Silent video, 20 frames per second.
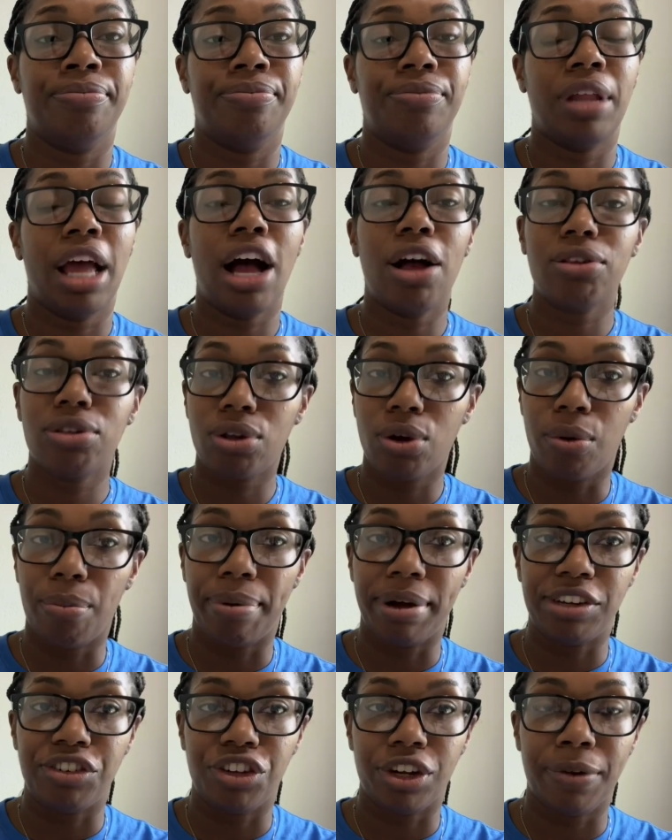household
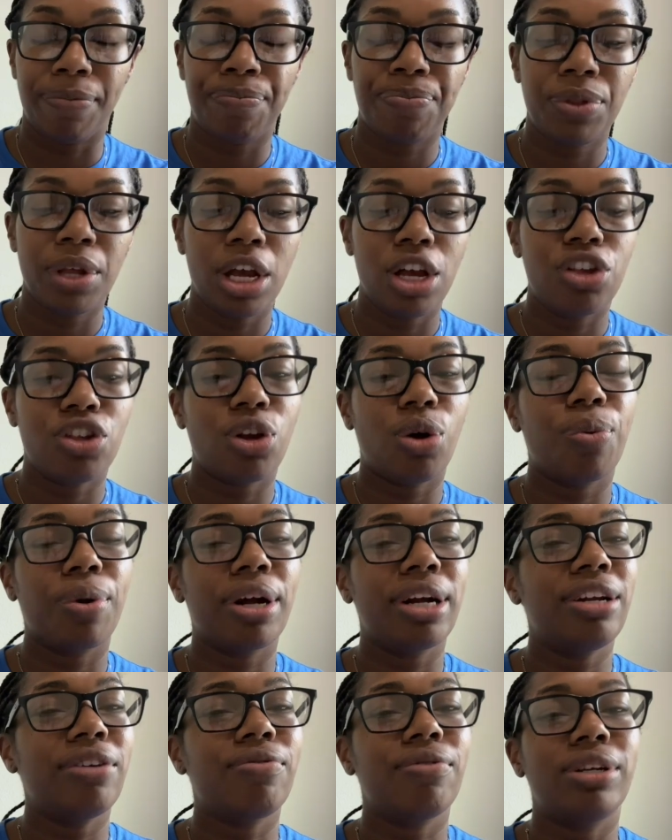budget. So we're
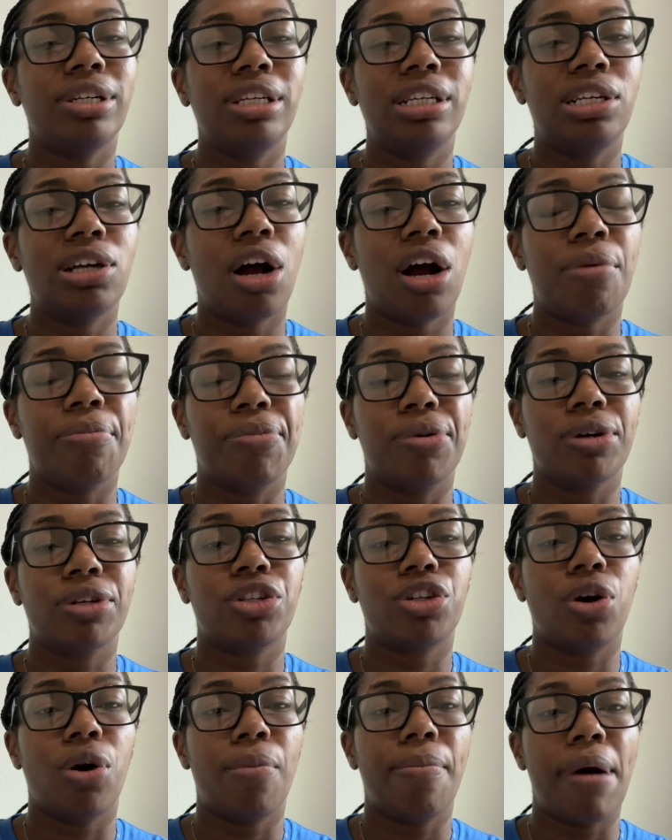going to really talk more
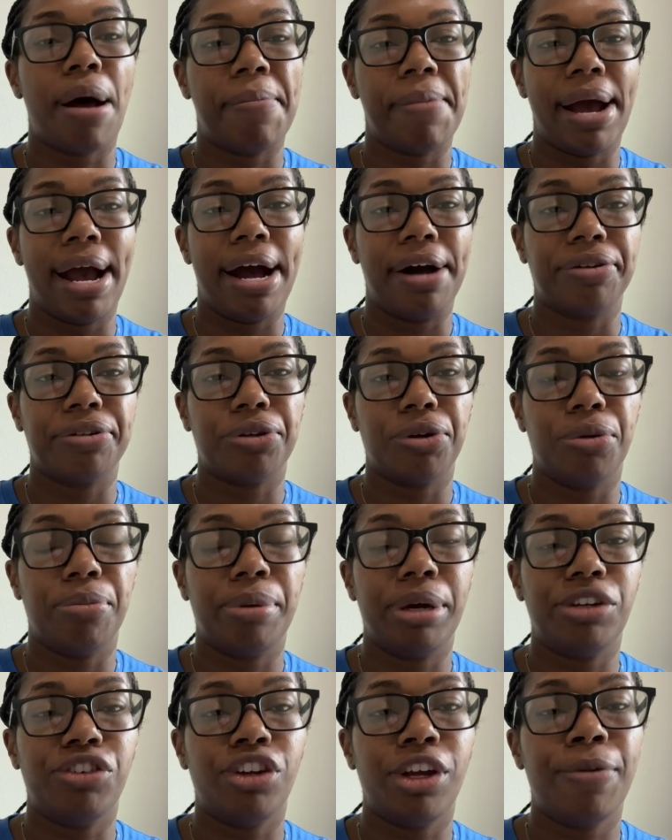so about my household
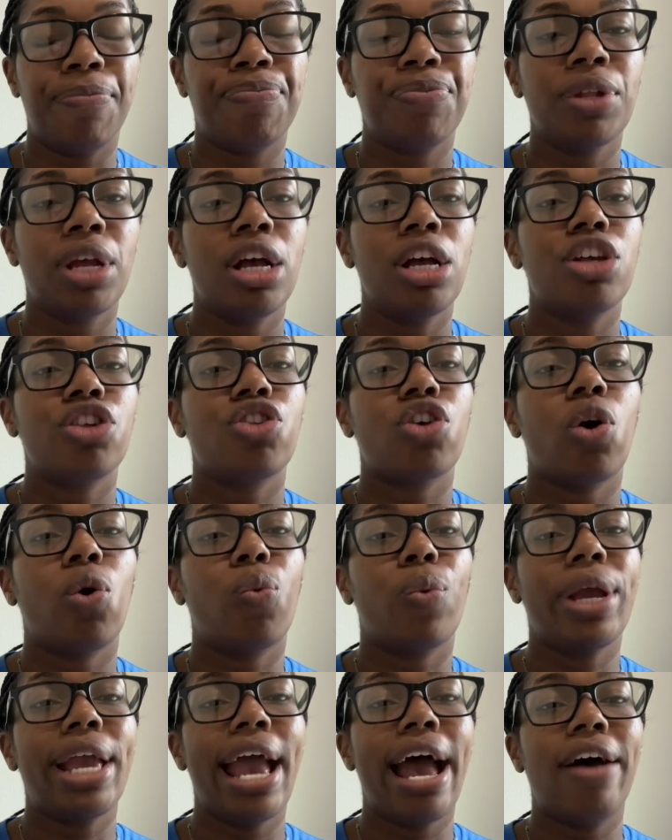budget. So
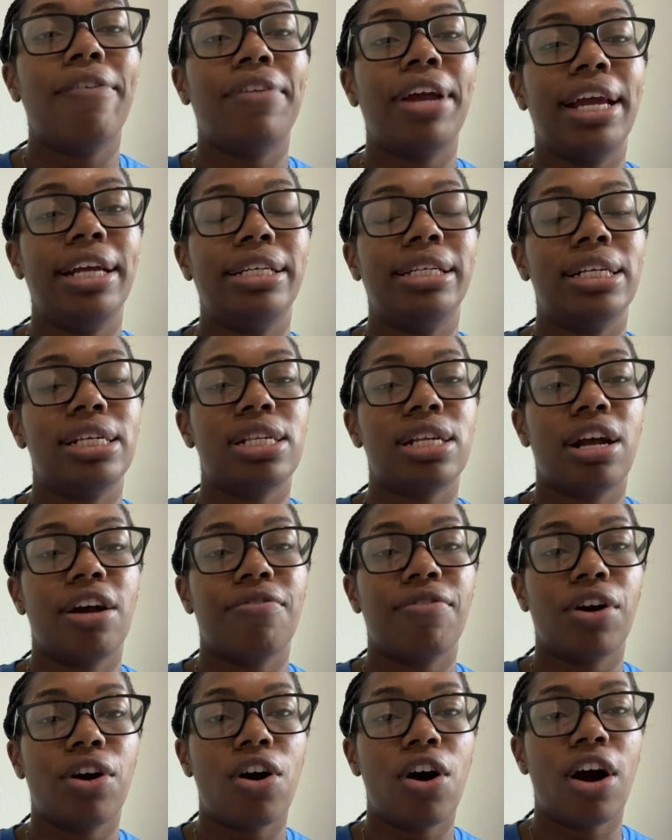we have a
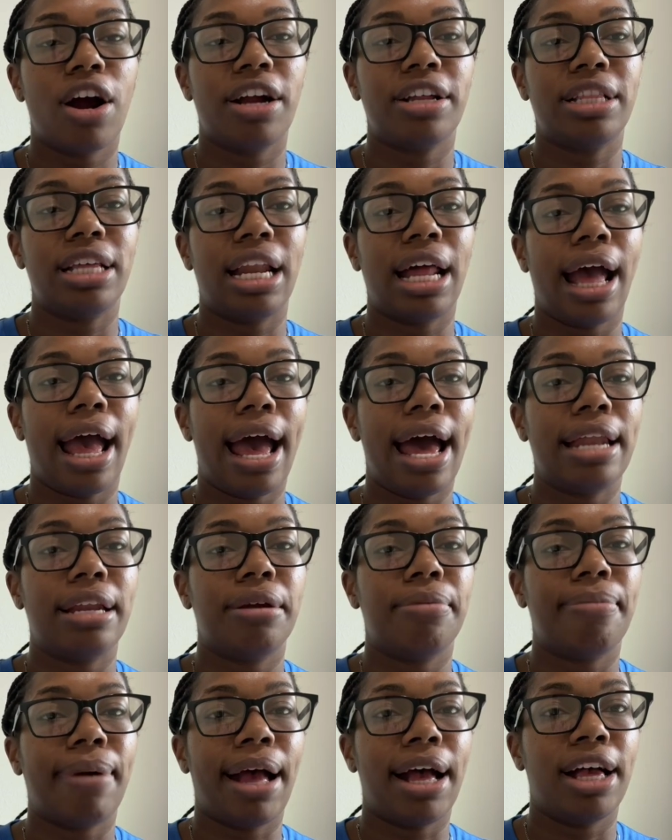Discover card that I
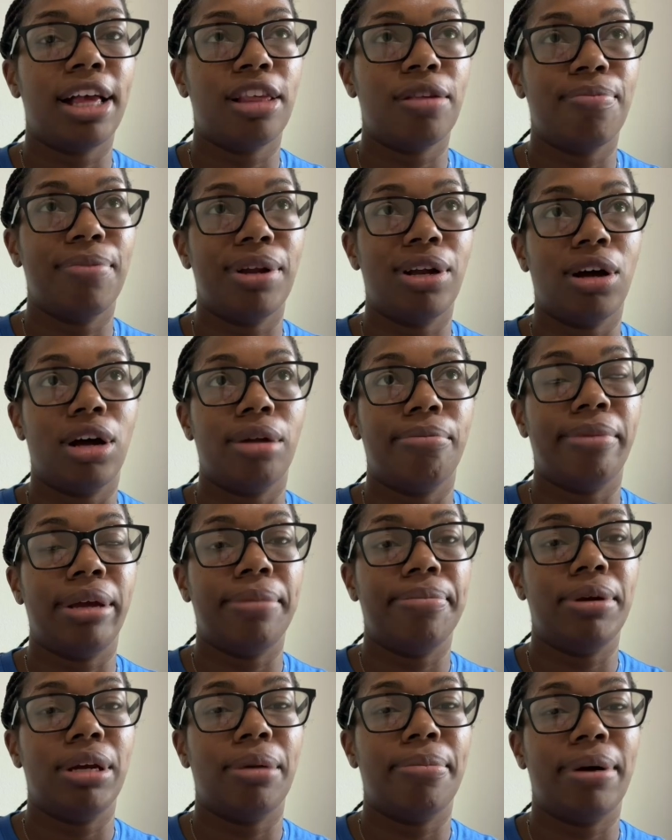added my husband on
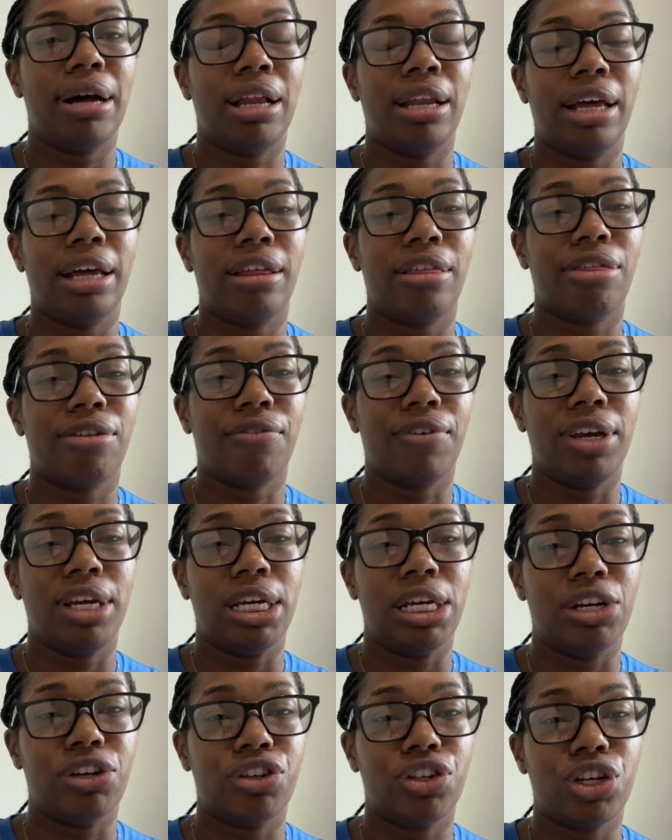maybe about like 3
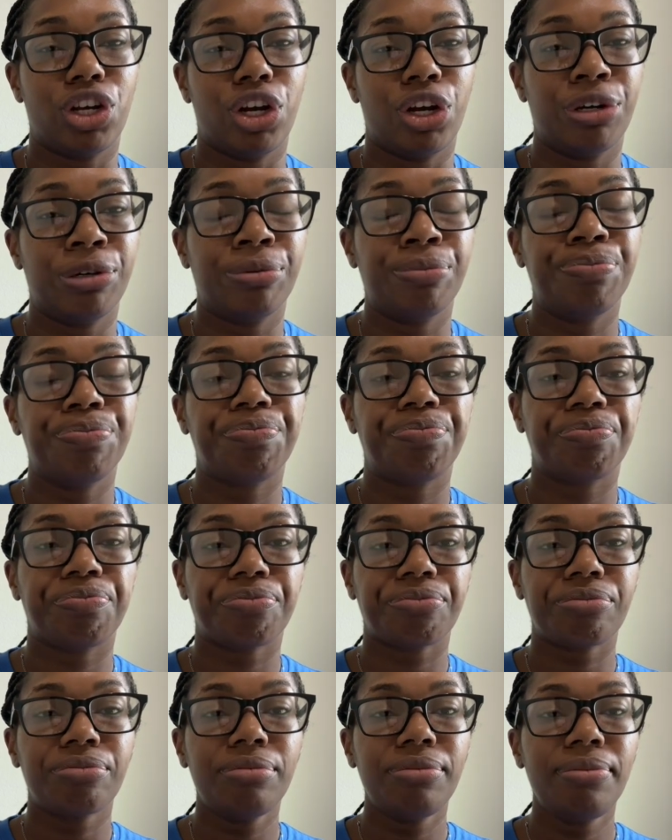years ago.
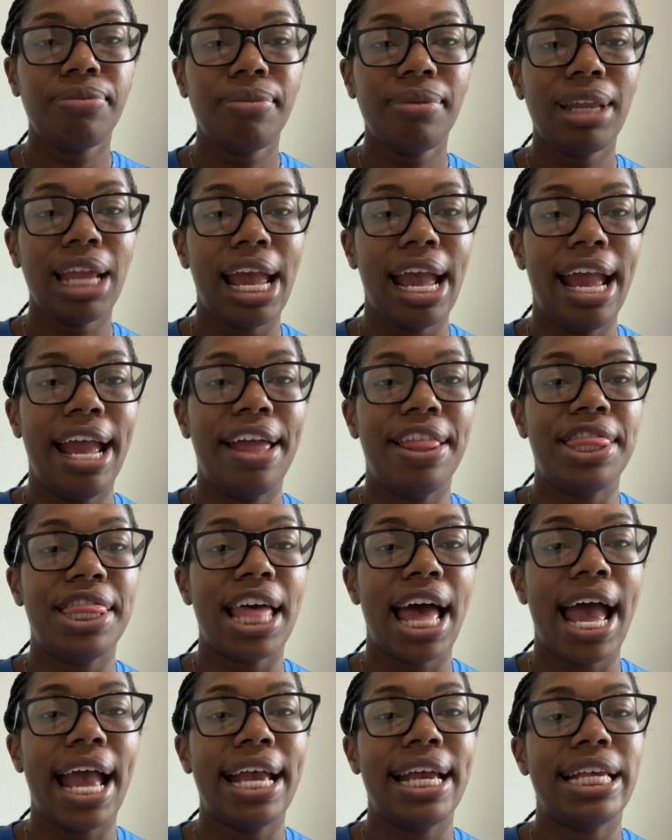And
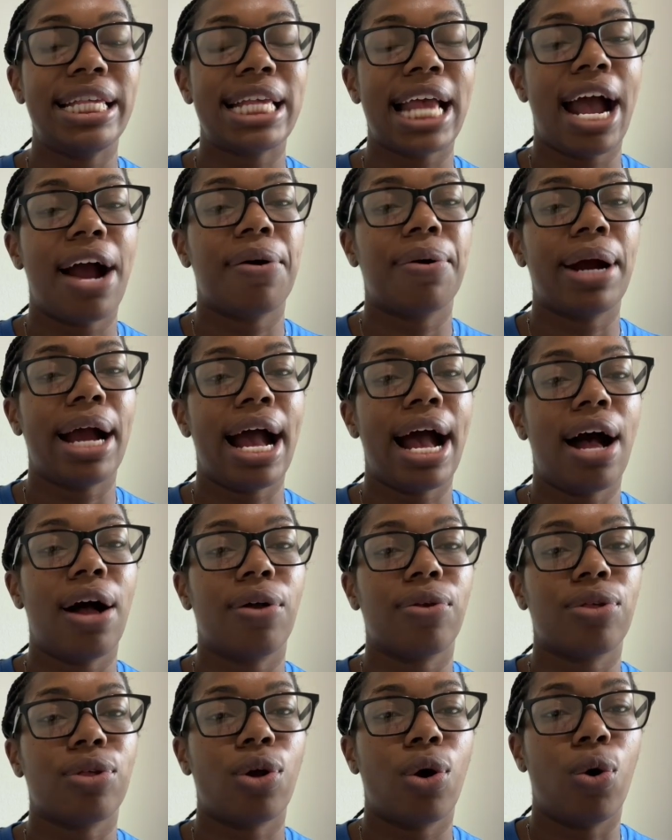that is our
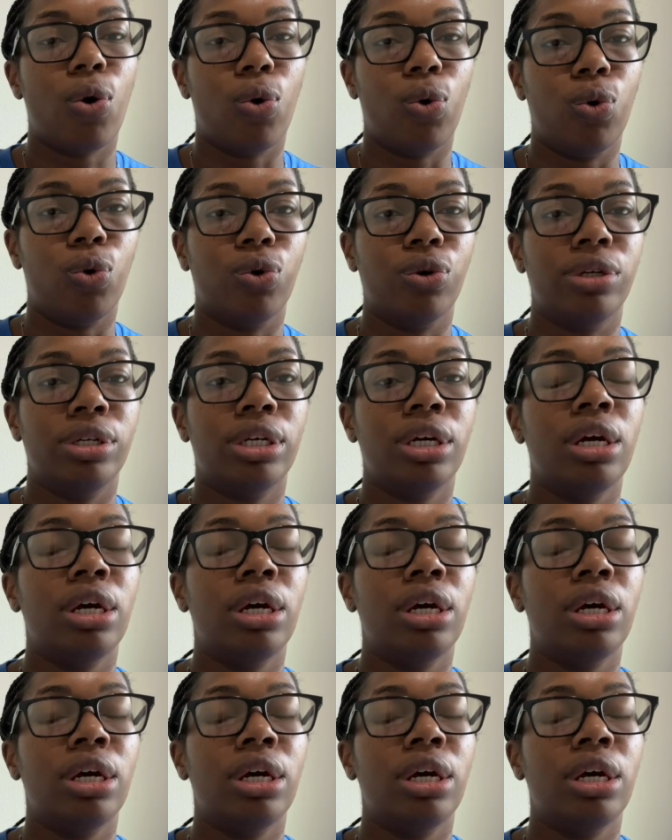household